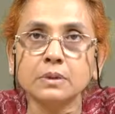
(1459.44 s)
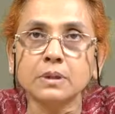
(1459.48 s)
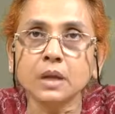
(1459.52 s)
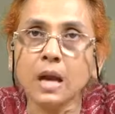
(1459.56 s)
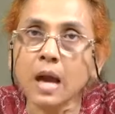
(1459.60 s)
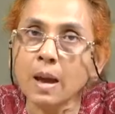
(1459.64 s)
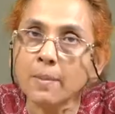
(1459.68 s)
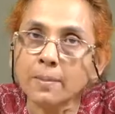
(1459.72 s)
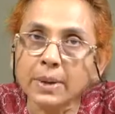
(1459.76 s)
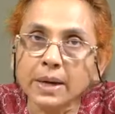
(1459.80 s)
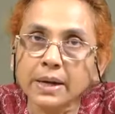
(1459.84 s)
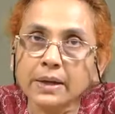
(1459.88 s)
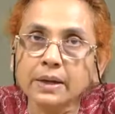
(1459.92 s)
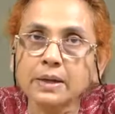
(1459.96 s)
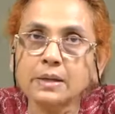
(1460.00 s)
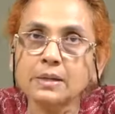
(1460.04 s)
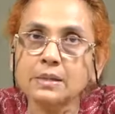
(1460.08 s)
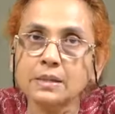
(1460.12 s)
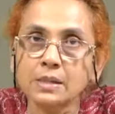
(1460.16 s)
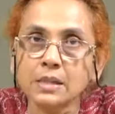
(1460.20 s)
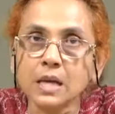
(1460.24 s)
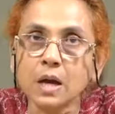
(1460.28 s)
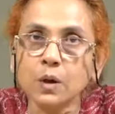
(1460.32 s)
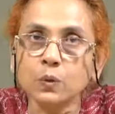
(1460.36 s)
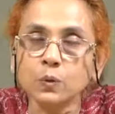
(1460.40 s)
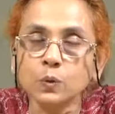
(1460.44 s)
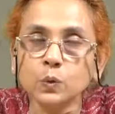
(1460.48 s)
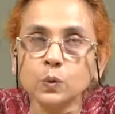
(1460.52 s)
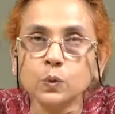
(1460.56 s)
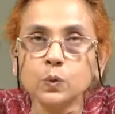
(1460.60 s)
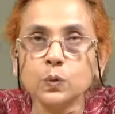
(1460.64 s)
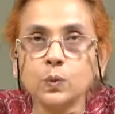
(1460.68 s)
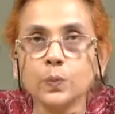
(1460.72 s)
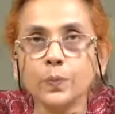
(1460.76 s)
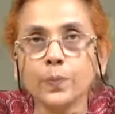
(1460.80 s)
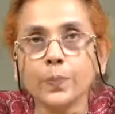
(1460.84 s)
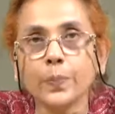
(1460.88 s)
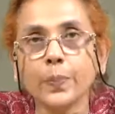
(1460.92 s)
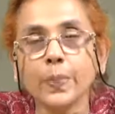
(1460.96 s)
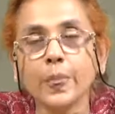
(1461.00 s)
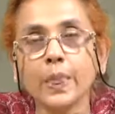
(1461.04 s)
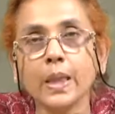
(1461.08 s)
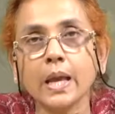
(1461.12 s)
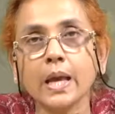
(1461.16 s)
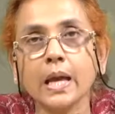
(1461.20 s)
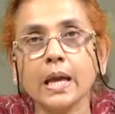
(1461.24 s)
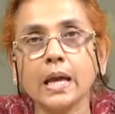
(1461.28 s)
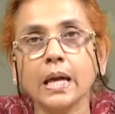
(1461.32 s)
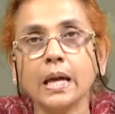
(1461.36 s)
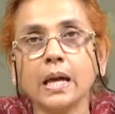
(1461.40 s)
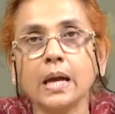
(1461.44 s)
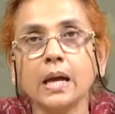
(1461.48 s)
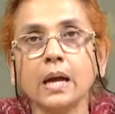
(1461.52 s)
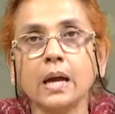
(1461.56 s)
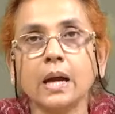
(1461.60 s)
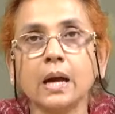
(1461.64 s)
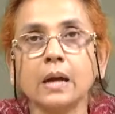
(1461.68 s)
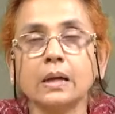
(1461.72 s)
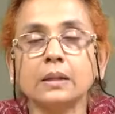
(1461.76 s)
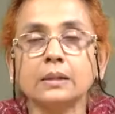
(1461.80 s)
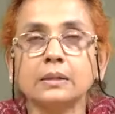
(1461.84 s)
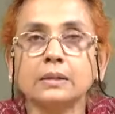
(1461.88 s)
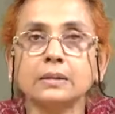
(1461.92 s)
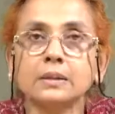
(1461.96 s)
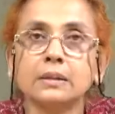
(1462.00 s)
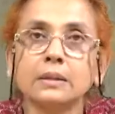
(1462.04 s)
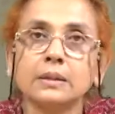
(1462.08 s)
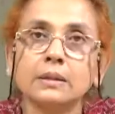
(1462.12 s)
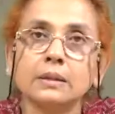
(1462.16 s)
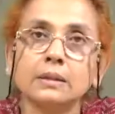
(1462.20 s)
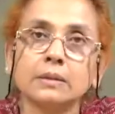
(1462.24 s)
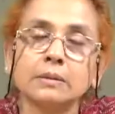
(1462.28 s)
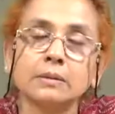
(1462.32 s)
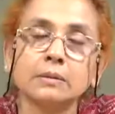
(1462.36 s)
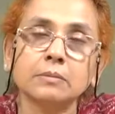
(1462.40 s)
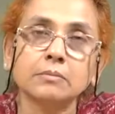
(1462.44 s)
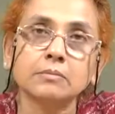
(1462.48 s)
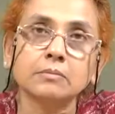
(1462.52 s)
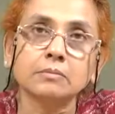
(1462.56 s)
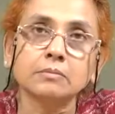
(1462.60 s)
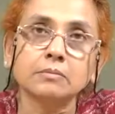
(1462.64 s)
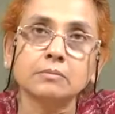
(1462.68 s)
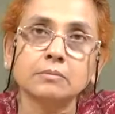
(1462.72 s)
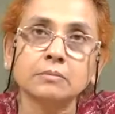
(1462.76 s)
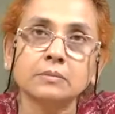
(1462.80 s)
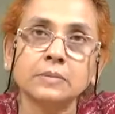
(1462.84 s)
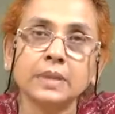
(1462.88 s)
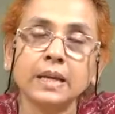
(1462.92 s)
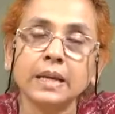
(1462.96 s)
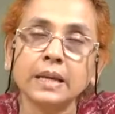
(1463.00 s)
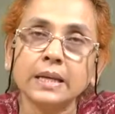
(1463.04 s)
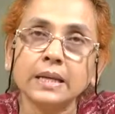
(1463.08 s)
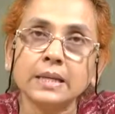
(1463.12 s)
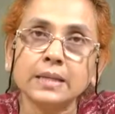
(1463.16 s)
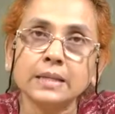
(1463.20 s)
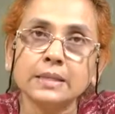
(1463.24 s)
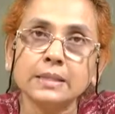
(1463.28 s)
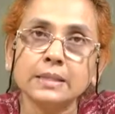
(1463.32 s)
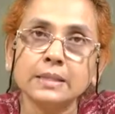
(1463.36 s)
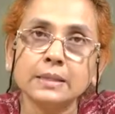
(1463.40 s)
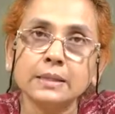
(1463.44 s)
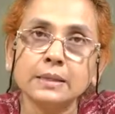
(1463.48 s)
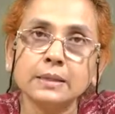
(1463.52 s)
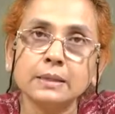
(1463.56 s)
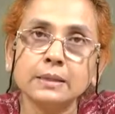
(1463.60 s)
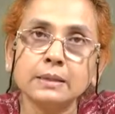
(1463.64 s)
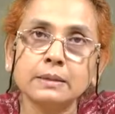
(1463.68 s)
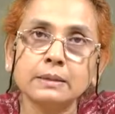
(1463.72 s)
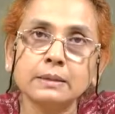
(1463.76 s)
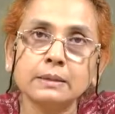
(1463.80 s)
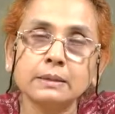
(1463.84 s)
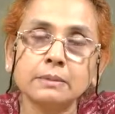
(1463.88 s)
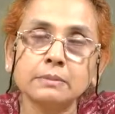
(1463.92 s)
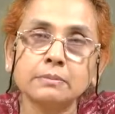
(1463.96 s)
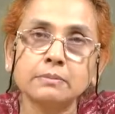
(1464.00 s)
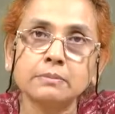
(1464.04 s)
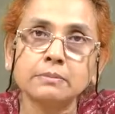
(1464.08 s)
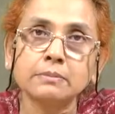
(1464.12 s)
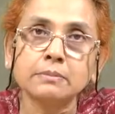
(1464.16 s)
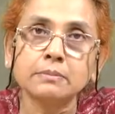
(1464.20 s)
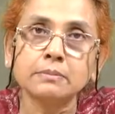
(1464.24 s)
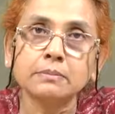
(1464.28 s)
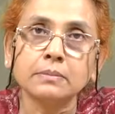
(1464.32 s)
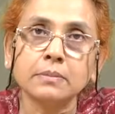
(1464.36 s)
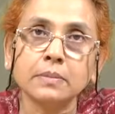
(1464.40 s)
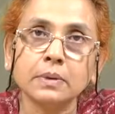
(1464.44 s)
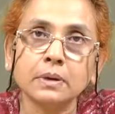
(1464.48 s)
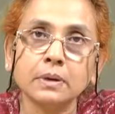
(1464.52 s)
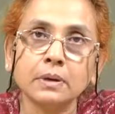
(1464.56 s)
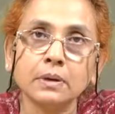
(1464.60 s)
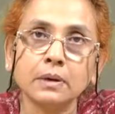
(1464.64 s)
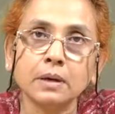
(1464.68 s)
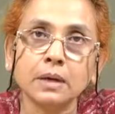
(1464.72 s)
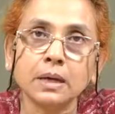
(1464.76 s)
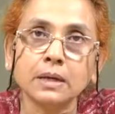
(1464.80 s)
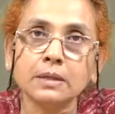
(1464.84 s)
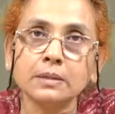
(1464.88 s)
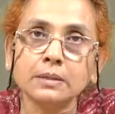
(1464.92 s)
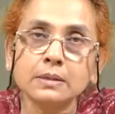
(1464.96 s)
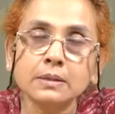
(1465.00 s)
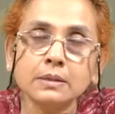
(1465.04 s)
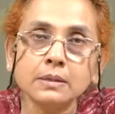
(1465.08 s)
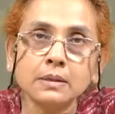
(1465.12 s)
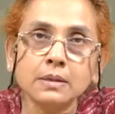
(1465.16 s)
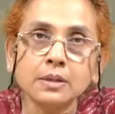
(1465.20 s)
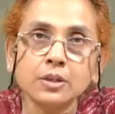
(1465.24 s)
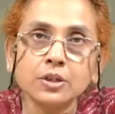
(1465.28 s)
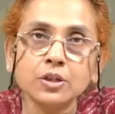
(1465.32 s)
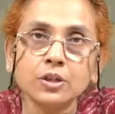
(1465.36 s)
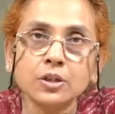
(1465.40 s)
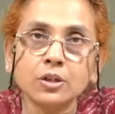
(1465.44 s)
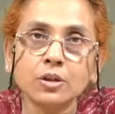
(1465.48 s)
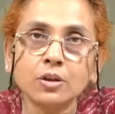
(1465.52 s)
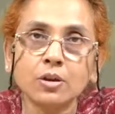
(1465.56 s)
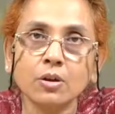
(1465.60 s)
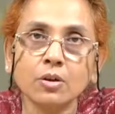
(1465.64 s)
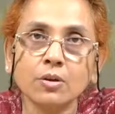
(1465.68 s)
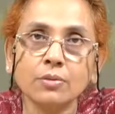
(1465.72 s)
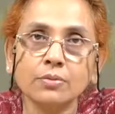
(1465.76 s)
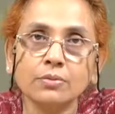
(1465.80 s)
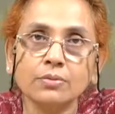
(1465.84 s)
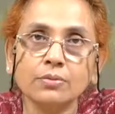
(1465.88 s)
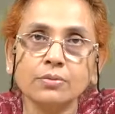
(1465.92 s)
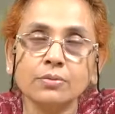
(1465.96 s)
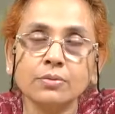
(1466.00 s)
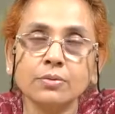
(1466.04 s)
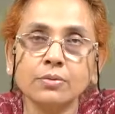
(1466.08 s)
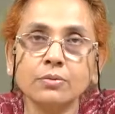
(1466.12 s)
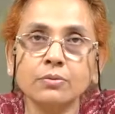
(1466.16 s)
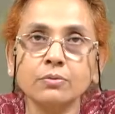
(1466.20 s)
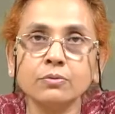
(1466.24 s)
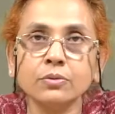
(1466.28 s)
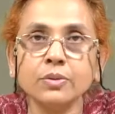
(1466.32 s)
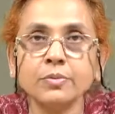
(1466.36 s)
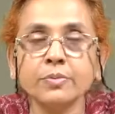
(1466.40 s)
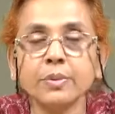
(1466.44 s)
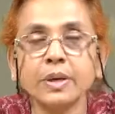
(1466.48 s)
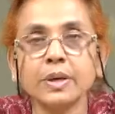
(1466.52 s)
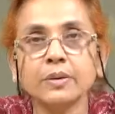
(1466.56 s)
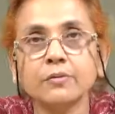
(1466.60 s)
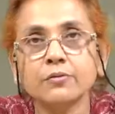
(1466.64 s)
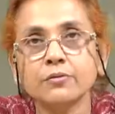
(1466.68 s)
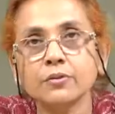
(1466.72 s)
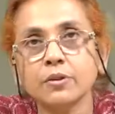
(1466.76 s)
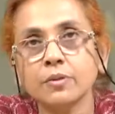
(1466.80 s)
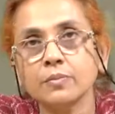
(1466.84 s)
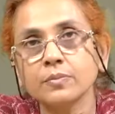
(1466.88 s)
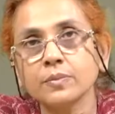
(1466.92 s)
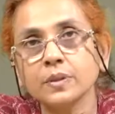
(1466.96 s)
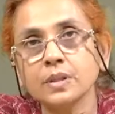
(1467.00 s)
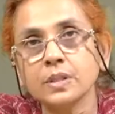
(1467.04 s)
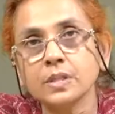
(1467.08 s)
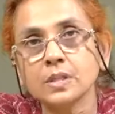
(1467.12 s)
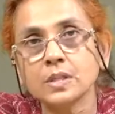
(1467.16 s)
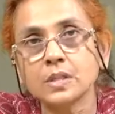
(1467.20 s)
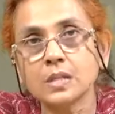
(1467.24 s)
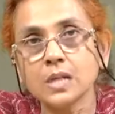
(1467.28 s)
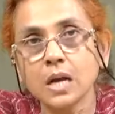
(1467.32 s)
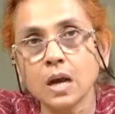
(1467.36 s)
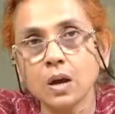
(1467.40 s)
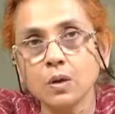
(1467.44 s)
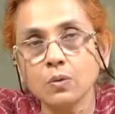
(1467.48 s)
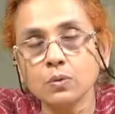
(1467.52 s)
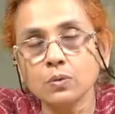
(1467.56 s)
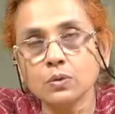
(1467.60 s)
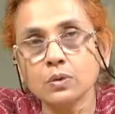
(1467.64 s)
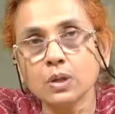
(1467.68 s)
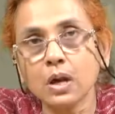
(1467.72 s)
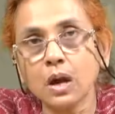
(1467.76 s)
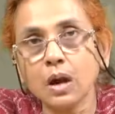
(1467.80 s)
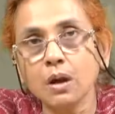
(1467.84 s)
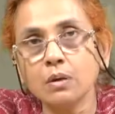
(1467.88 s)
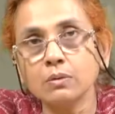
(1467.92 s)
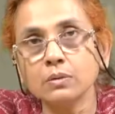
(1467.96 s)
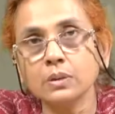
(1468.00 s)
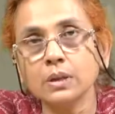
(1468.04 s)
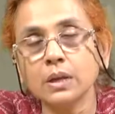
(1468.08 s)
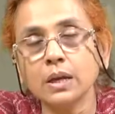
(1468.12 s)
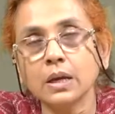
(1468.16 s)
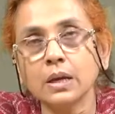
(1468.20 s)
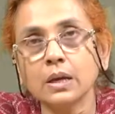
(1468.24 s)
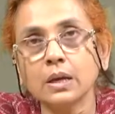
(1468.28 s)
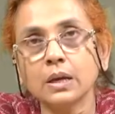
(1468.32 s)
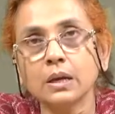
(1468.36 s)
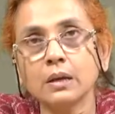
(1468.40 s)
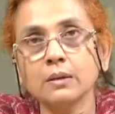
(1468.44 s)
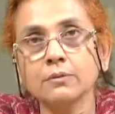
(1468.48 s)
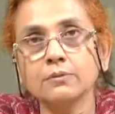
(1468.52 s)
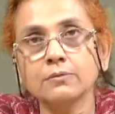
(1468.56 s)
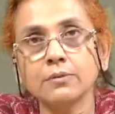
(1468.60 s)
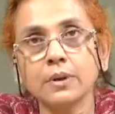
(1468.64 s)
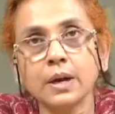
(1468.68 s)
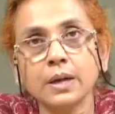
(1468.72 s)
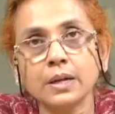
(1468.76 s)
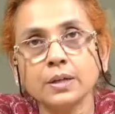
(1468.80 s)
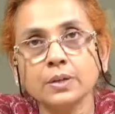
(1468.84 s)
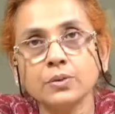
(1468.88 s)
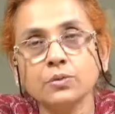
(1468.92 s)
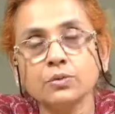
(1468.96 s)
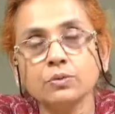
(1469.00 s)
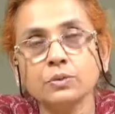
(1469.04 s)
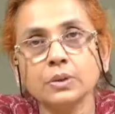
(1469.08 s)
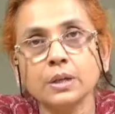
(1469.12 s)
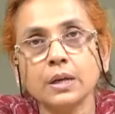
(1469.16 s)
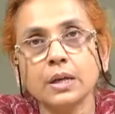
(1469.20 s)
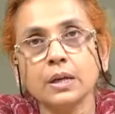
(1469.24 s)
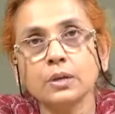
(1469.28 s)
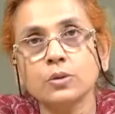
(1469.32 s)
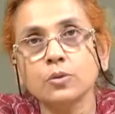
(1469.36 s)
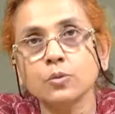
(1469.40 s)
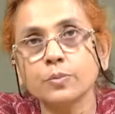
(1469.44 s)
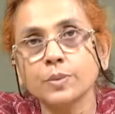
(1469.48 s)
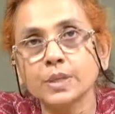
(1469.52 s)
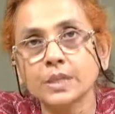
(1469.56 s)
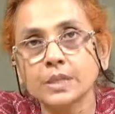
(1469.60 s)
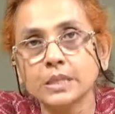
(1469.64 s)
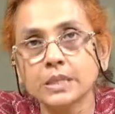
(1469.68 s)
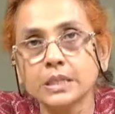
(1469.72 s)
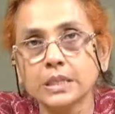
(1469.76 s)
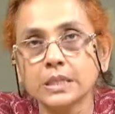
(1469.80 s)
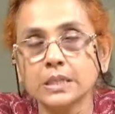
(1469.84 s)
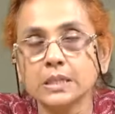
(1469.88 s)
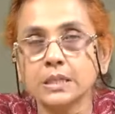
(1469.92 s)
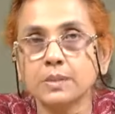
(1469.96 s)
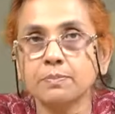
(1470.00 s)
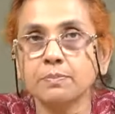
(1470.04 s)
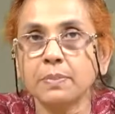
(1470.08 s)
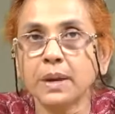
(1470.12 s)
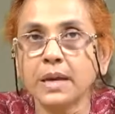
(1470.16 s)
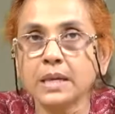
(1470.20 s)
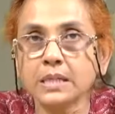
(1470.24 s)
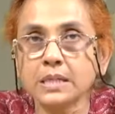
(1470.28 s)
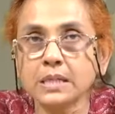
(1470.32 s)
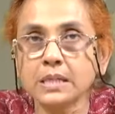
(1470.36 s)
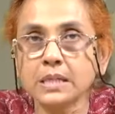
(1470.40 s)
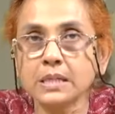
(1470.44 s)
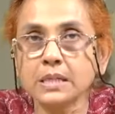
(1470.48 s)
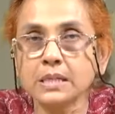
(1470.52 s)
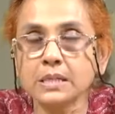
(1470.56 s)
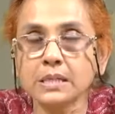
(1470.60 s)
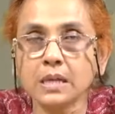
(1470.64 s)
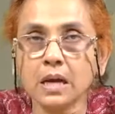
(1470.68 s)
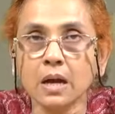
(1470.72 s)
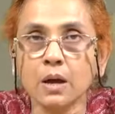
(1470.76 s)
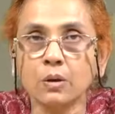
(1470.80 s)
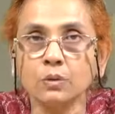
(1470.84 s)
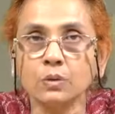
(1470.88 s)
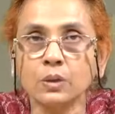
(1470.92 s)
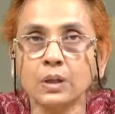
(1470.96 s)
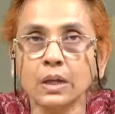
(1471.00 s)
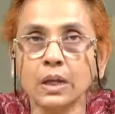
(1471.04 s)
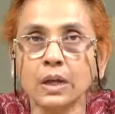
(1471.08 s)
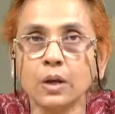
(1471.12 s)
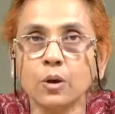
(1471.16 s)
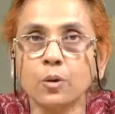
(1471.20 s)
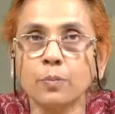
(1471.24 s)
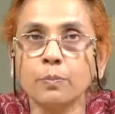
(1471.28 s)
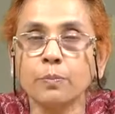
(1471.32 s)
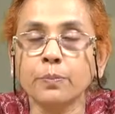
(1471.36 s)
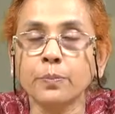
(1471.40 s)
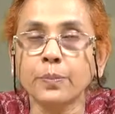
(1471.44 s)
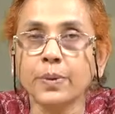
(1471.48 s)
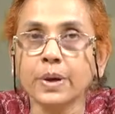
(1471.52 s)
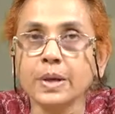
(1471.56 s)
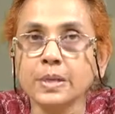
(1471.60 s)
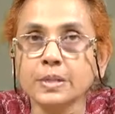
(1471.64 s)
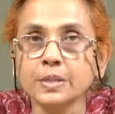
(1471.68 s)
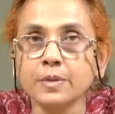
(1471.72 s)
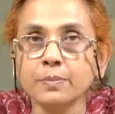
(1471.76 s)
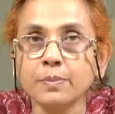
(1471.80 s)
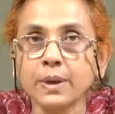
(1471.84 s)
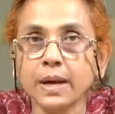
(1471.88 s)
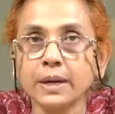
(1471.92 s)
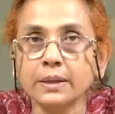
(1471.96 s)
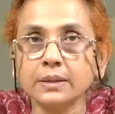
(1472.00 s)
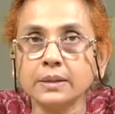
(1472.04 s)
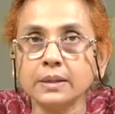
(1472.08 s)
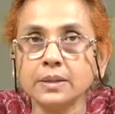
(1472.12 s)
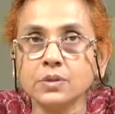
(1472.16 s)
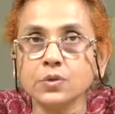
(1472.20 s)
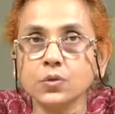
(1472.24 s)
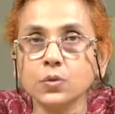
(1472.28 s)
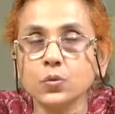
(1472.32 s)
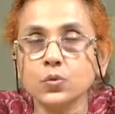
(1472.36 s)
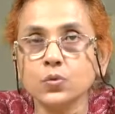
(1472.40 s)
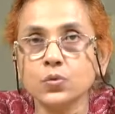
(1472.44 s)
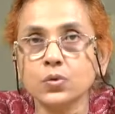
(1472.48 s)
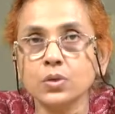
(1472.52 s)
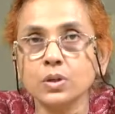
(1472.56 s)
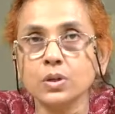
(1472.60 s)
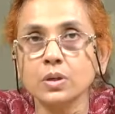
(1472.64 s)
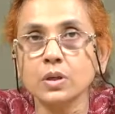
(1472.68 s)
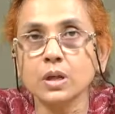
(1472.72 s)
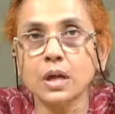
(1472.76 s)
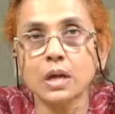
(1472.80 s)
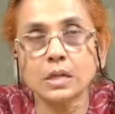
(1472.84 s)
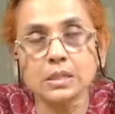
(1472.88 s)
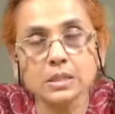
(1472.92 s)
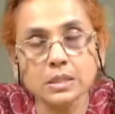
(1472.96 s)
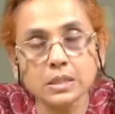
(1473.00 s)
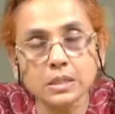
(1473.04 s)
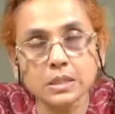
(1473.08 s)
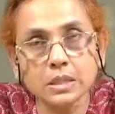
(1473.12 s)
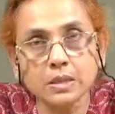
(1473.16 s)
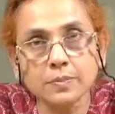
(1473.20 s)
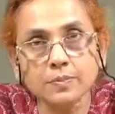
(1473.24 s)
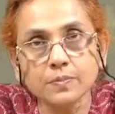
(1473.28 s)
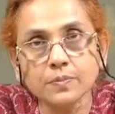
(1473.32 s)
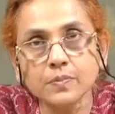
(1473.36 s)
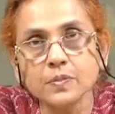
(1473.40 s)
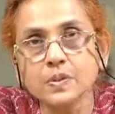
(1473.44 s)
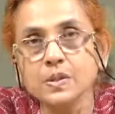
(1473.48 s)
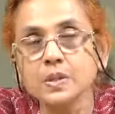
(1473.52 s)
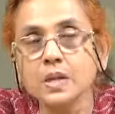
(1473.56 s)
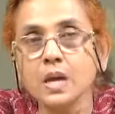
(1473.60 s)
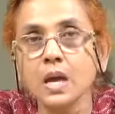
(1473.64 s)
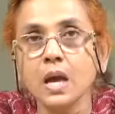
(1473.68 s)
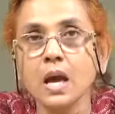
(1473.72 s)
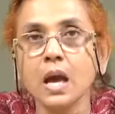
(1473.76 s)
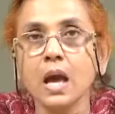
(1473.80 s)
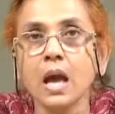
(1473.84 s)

the American South, the there is the uh, consideration of women from the south, how they are confined to their domestic spaces, how they are oppressed by the social customs.